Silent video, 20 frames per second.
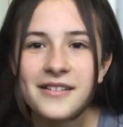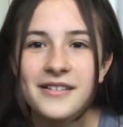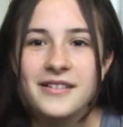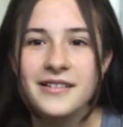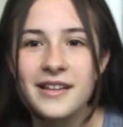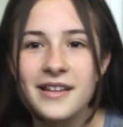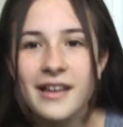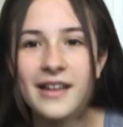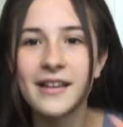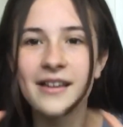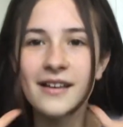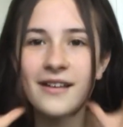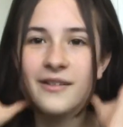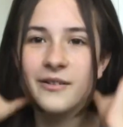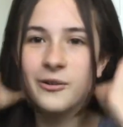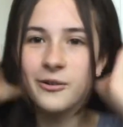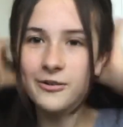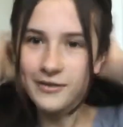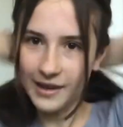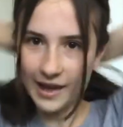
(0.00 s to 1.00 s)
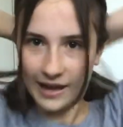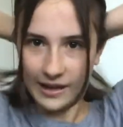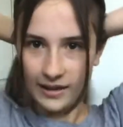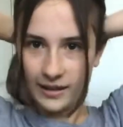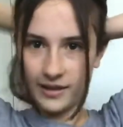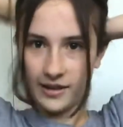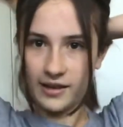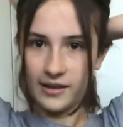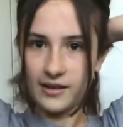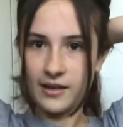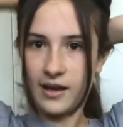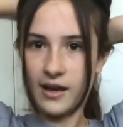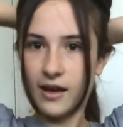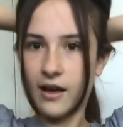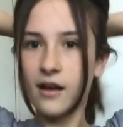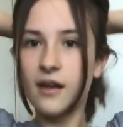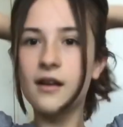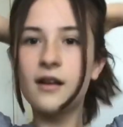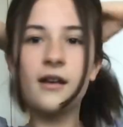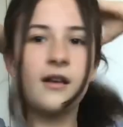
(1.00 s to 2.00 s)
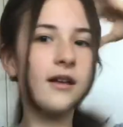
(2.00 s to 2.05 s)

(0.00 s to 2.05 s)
Just like dangling there.